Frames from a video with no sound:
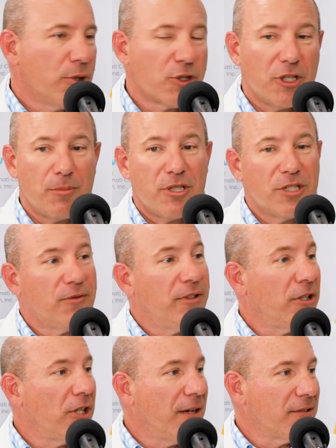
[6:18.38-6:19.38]
Prescriptions
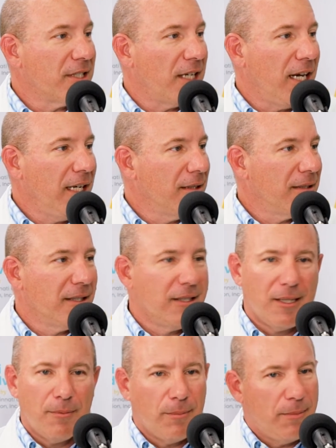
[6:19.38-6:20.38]
filled off site
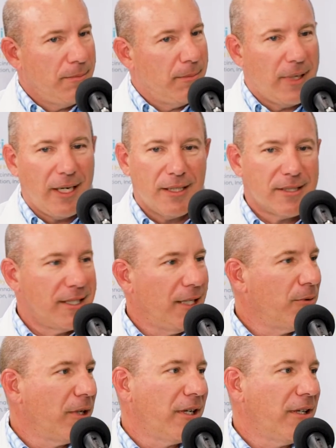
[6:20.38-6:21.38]
by a
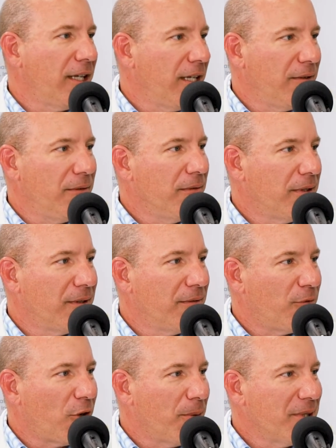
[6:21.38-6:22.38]
state-regulated
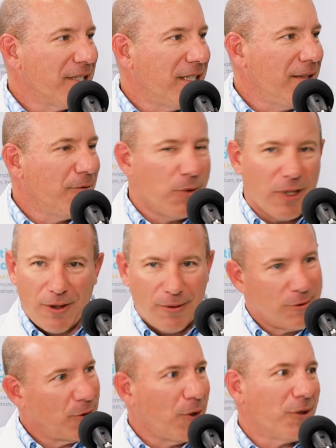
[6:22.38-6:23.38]
pharmacy
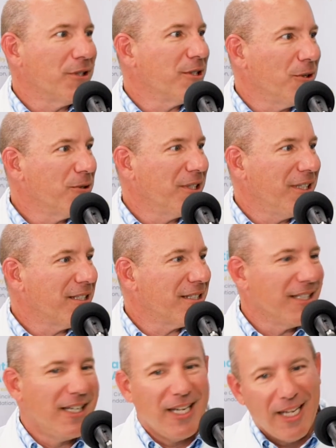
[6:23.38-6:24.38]
with Kroger Associates.
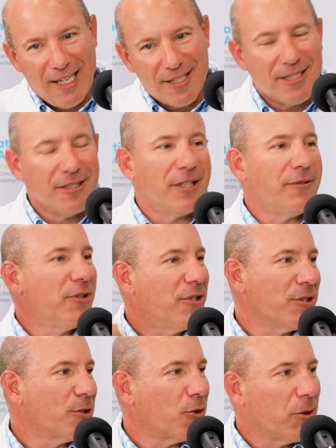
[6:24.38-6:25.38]
It's delivered to
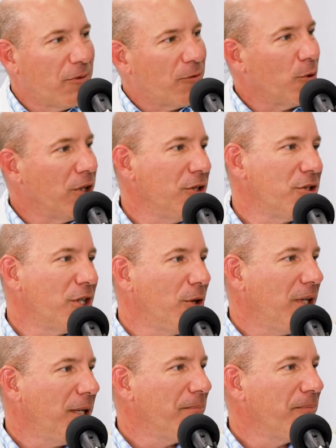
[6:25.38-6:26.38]
the store before you
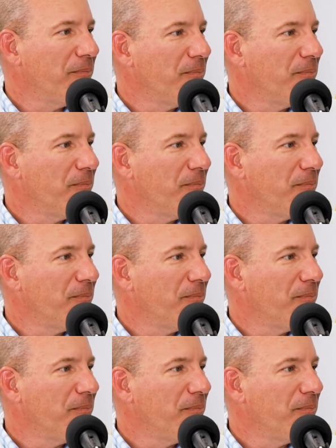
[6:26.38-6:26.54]
show up.